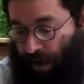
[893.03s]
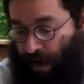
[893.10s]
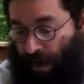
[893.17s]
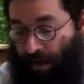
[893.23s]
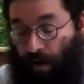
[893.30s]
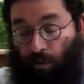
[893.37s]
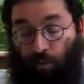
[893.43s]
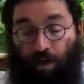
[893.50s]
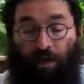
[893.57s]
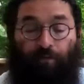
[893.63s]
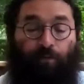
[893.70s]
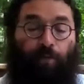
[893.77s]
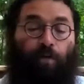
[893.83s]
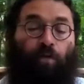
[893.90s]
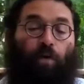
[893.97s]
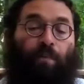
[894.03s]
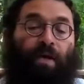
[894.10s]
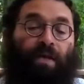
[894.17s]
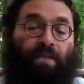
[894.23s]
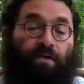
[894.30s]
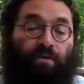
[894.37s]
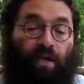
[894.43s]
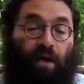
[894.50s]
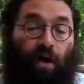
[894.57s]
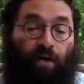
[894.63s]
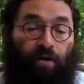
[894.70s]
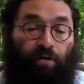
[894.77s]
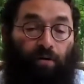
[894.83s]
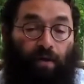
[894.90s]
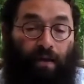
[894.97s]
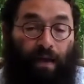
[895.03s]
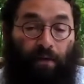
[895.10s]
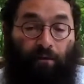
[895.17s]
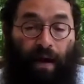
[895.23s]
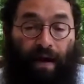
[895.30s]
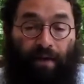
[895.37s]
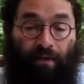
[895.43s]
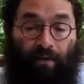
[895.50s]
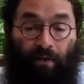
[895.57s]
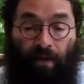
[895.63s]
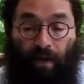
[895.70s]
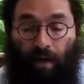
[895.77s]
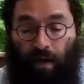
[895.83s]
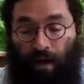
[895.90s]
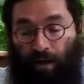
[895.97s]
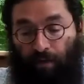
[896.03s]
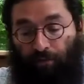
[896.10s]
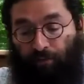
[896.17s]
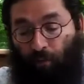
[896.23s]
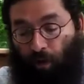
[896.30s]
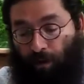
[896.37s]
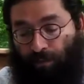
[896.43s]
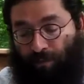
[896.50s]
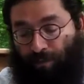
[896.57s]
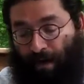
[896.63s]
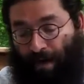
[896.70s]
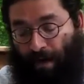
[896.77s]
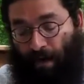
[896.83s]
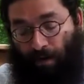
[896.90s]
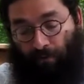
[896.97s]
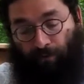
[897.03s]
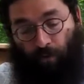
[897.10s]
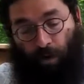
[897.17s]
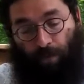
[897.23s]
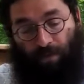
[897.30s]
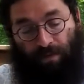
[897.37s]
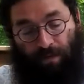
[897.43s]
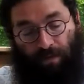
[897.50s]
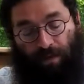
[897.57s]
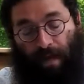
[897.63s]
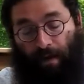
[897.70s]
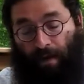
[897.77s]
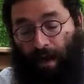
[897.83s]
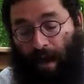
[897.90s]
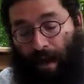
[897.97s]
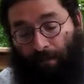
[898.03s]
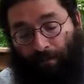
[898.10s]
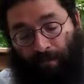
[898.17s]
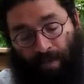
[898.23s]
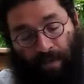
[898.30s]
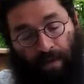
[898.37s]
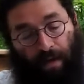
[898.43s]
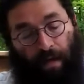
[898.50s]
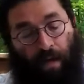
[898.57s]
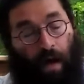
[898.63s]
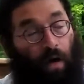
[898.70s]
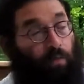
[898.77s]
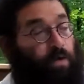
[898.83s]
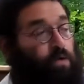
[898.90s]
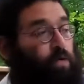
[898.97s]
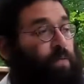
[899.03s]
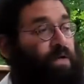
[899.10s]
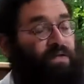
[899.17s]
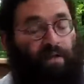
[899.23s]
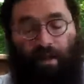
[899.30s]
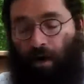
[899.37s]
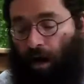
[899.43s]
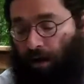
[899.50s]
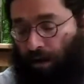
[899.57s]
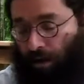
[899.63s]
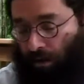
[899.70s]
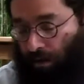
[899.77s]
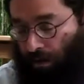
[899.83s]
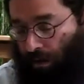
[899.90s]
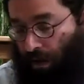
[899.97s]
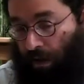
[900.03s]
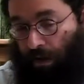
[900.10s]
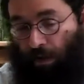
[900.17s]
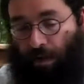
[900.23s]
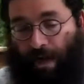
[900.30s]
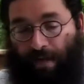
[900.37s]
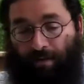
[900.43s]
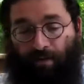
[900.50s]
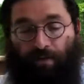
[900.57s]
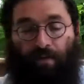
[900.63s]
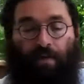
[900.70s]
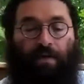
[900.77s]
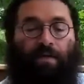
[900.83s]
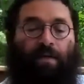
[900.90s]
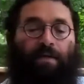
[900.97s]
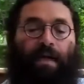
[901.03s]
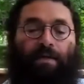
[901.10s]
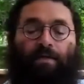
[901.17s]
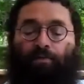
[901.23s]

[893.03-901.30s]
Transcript: and I'll read from you a piece of the article that they write. in the on the Forbes.com. I'll read you a piece of the article that's